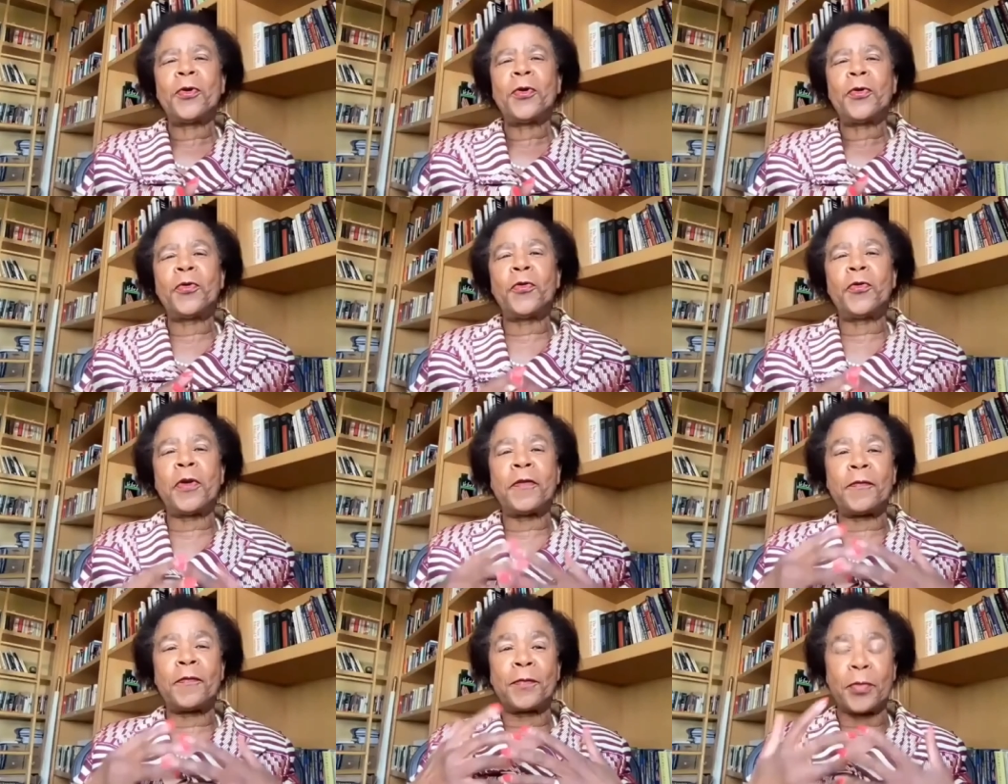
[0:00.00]

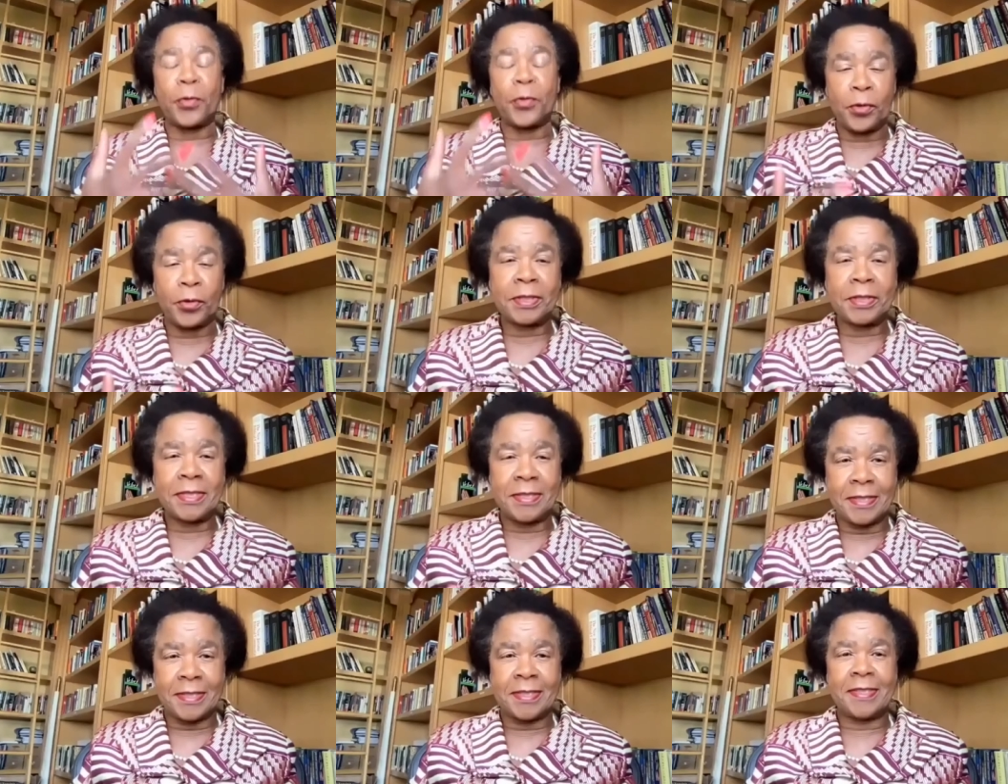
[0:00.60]
who have brought
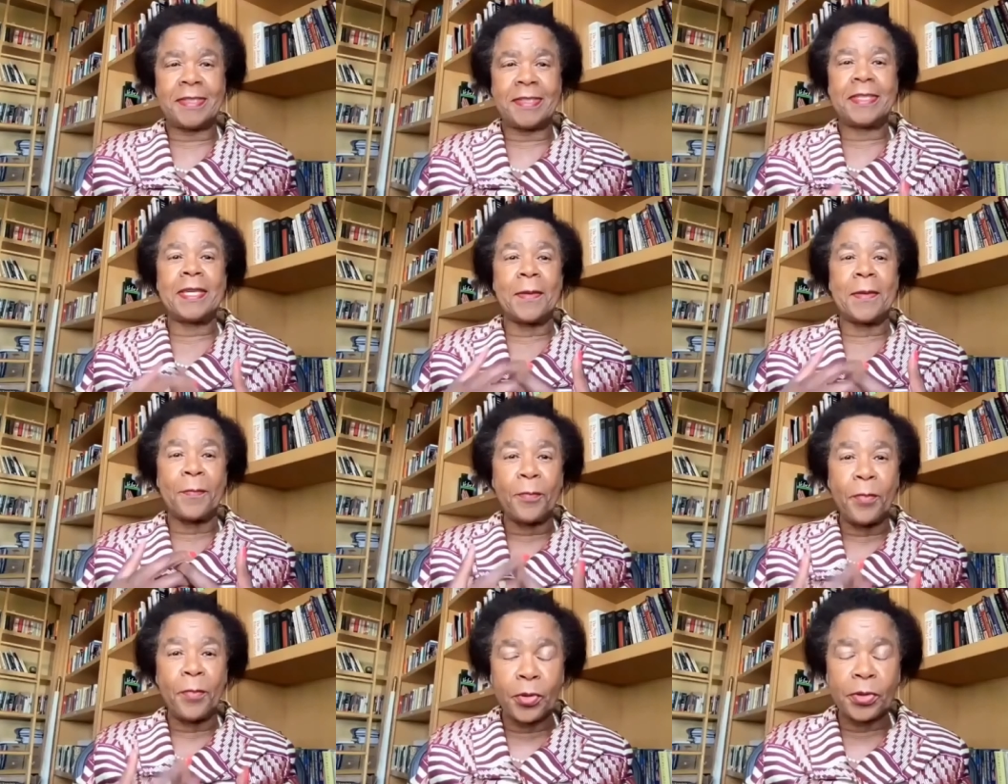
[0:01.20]
these
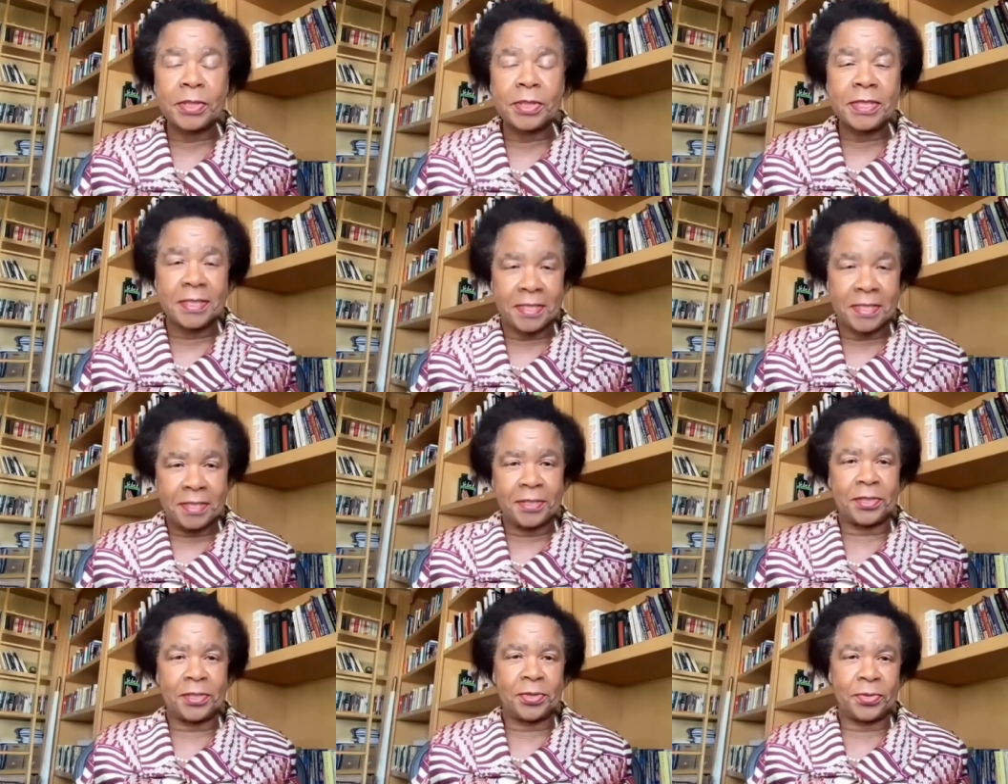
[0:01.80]
important
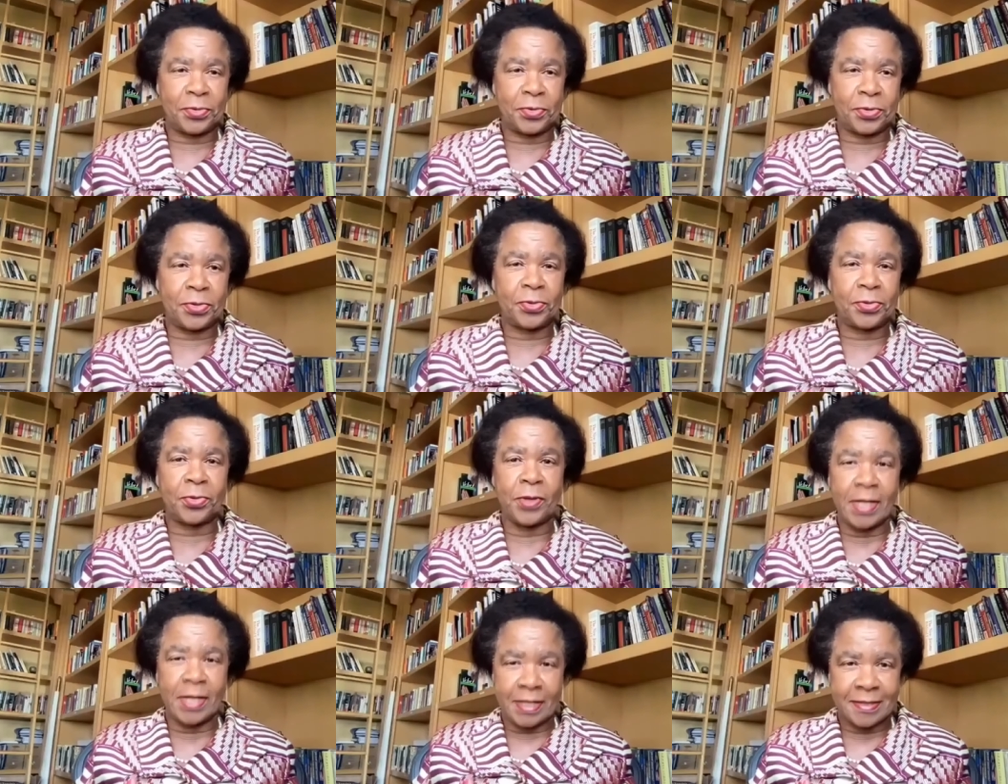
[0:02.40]
issues
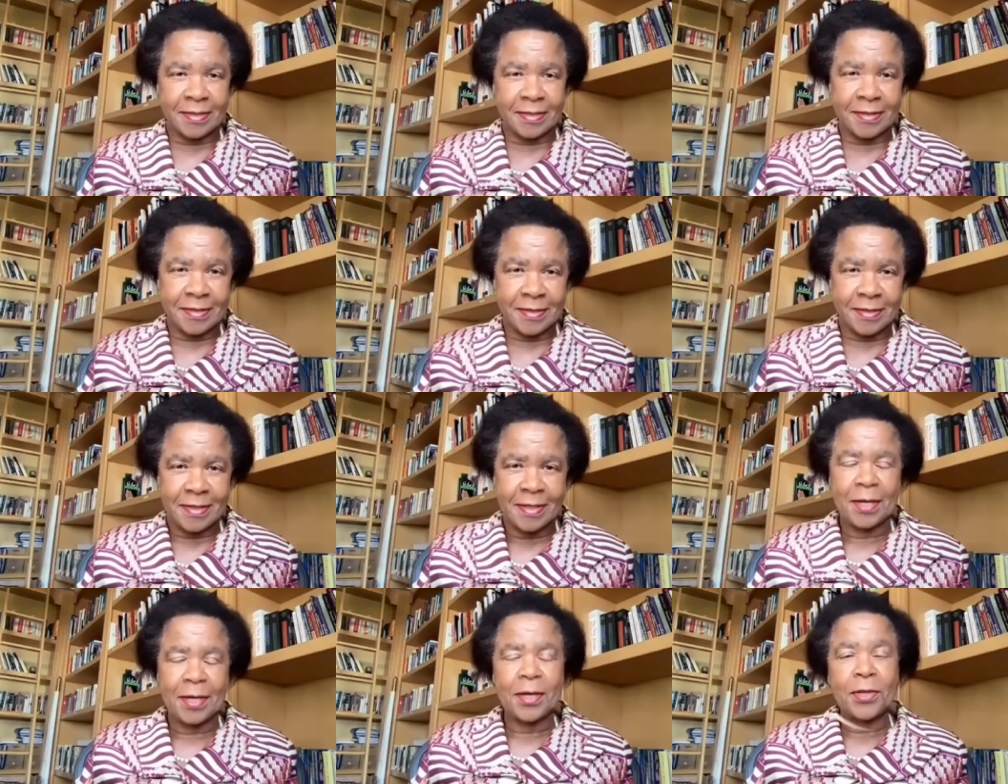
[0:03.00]
to us
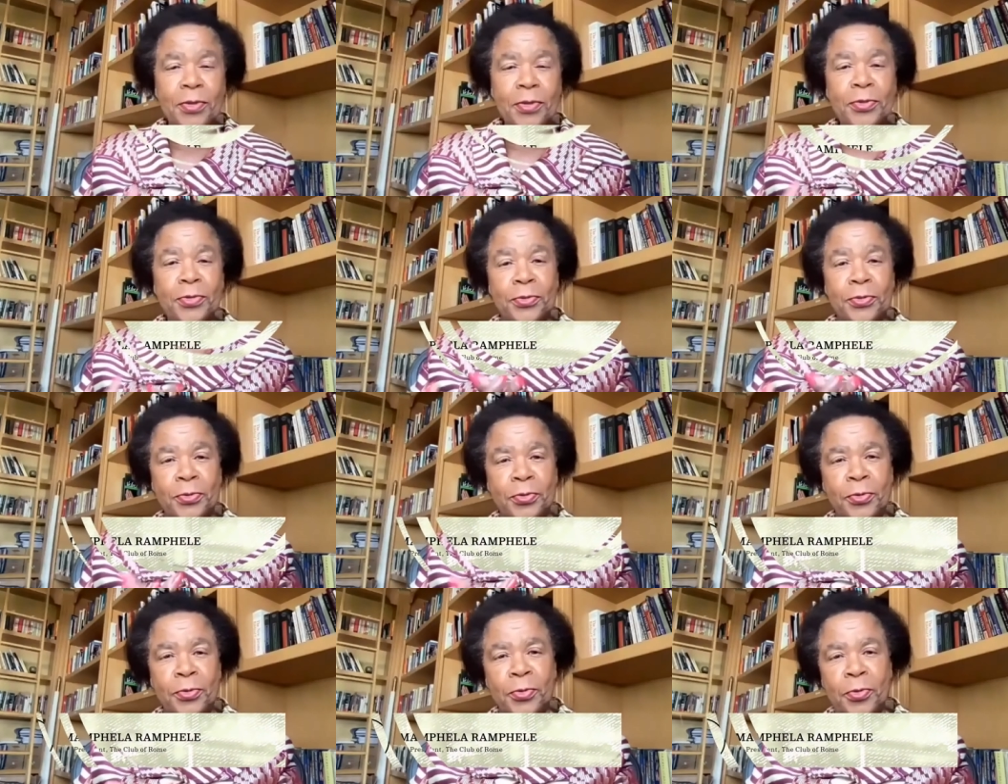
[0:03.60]

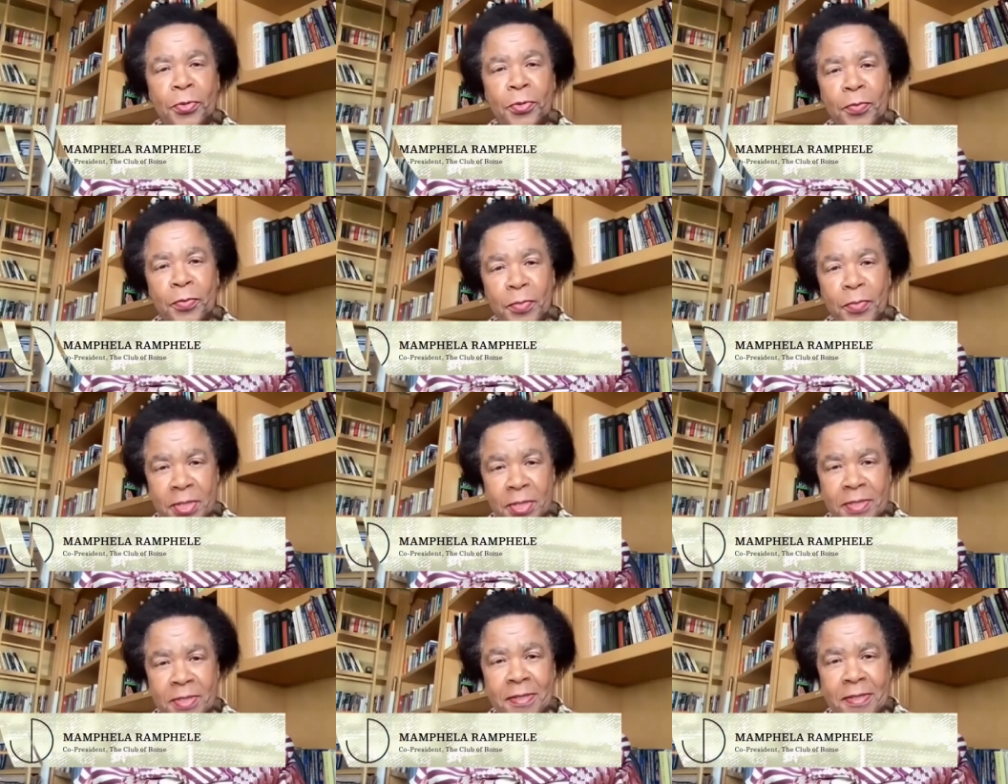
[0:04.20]
through
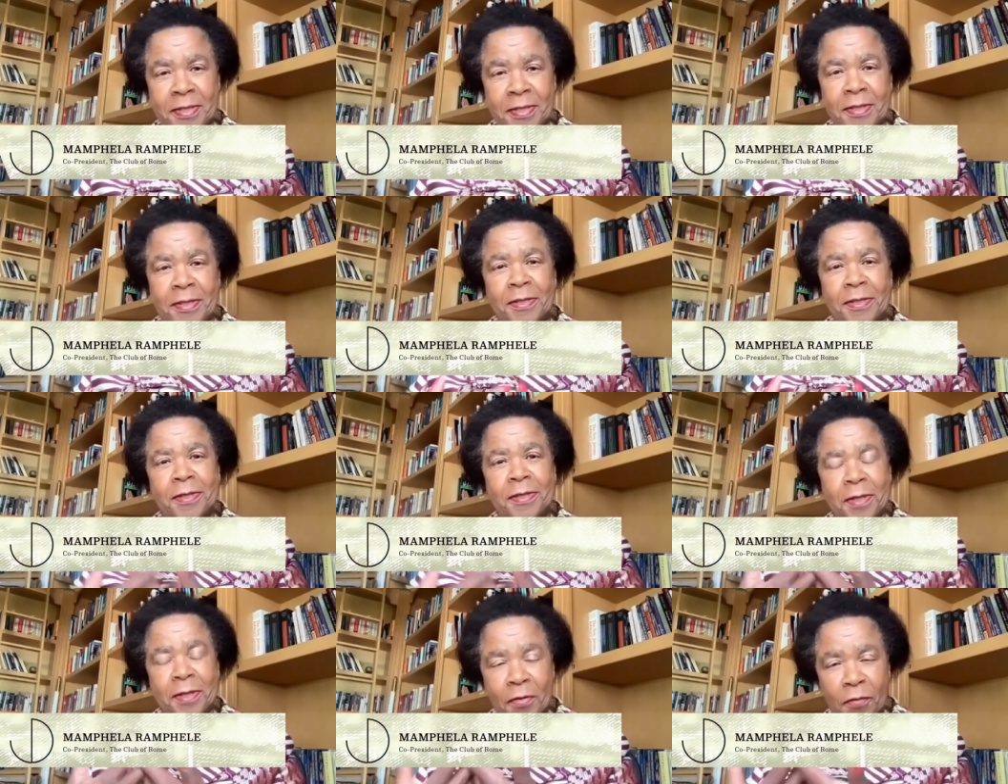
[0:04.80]

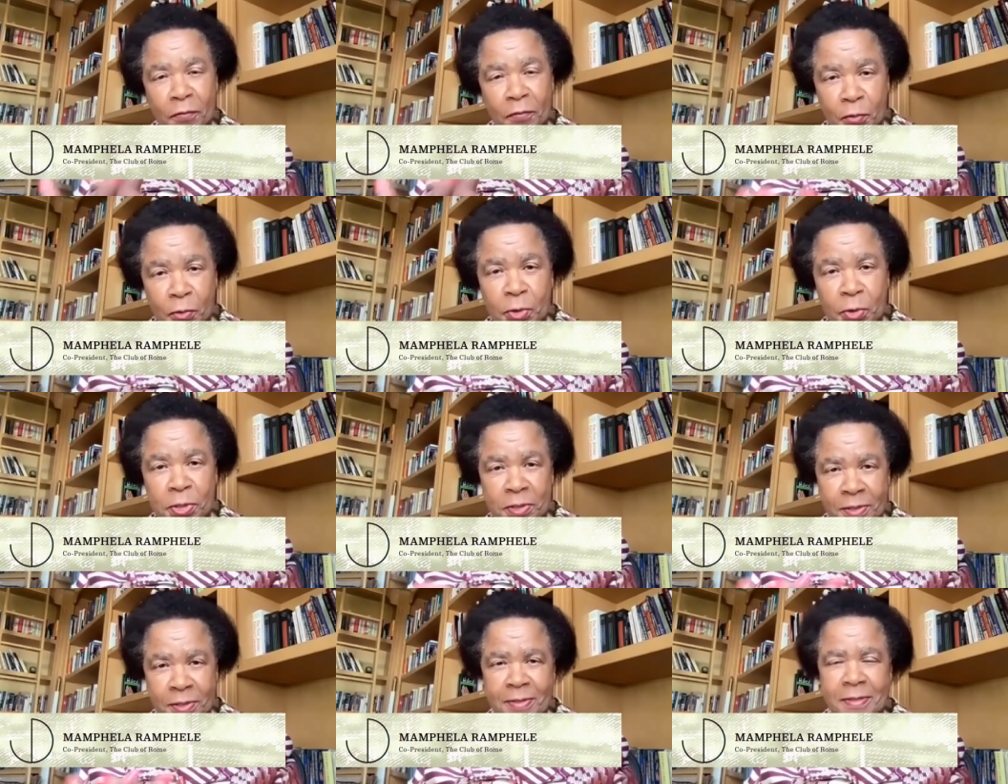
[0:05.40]
Mercy's
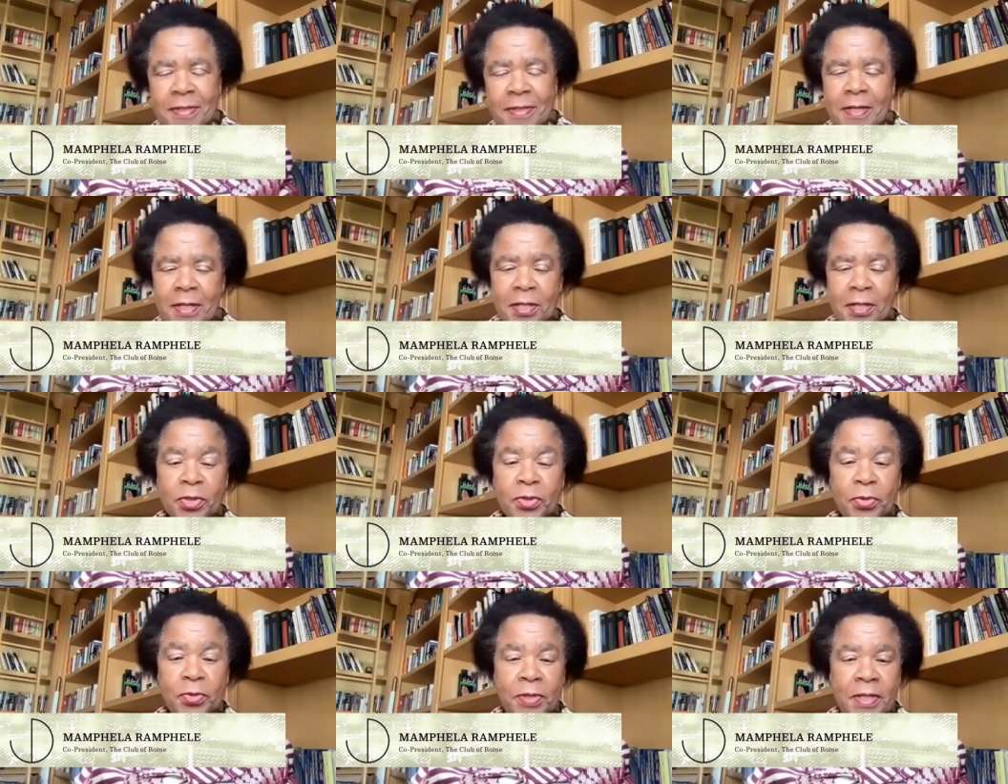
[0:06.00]
voice
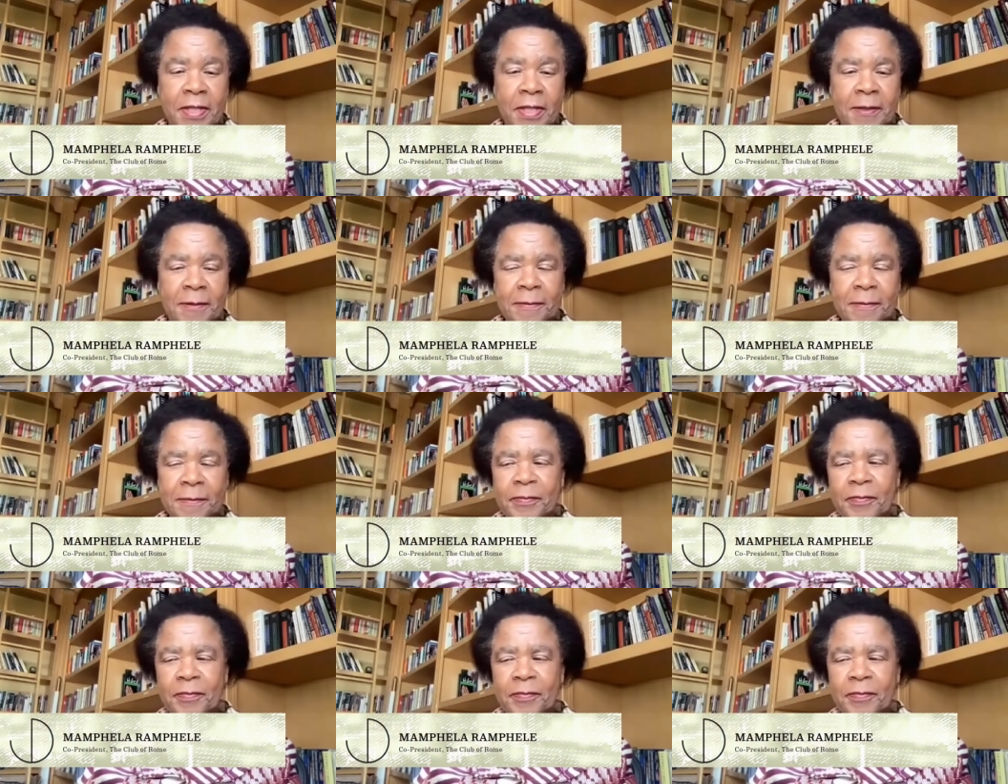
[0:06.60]
today.